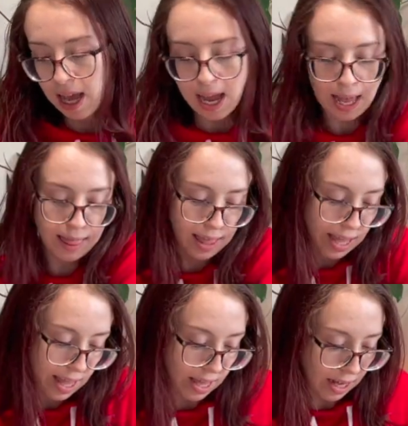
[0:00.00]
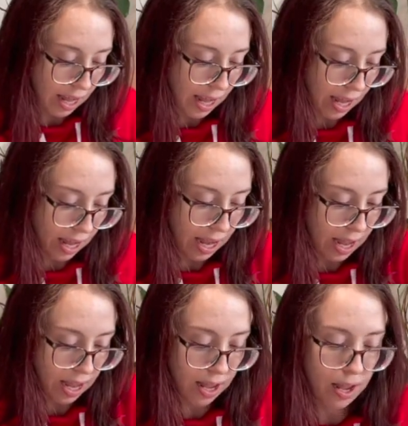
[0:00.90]
And then I
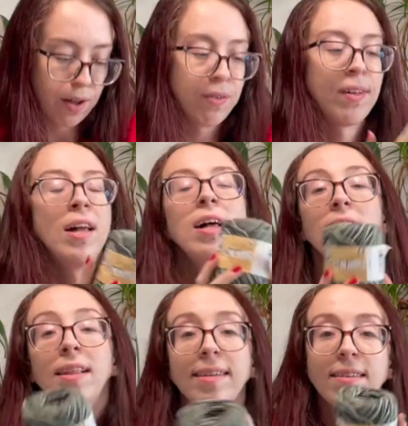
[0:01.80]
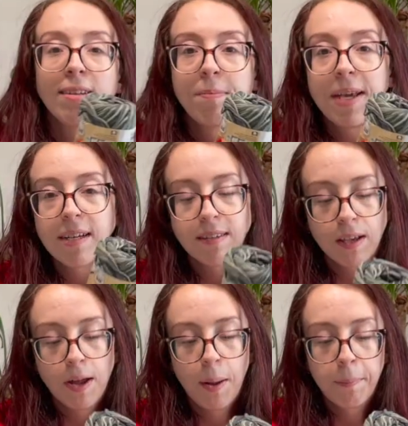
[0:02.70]
have this to make
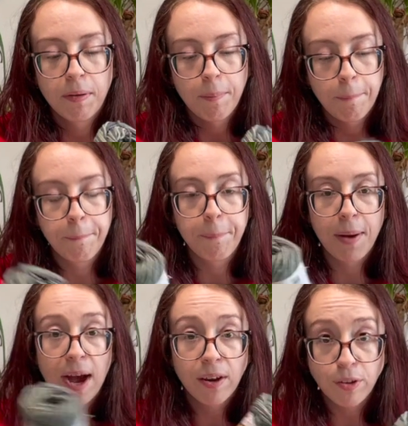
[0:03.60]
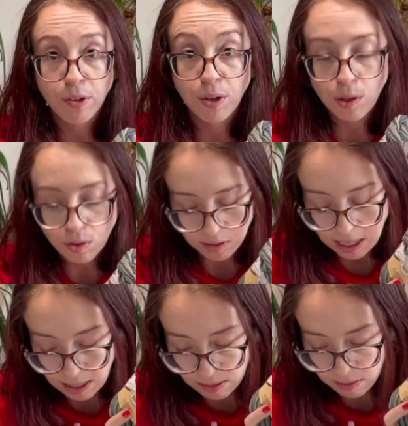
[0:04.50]
some bottle
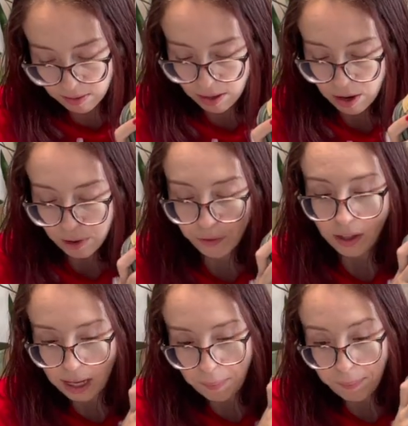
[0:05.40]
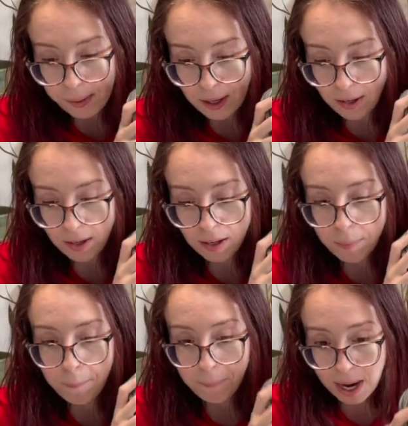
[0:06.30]
koozies for like beer
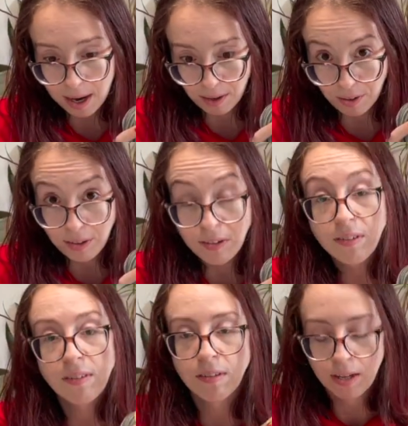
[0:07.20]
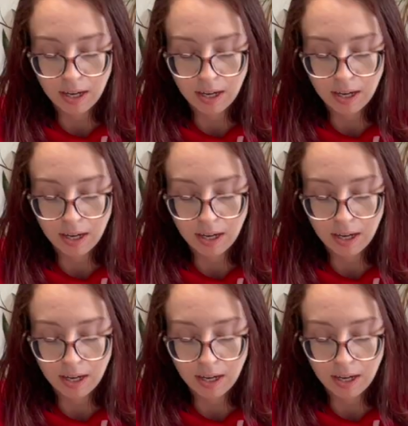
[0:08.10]
bottles.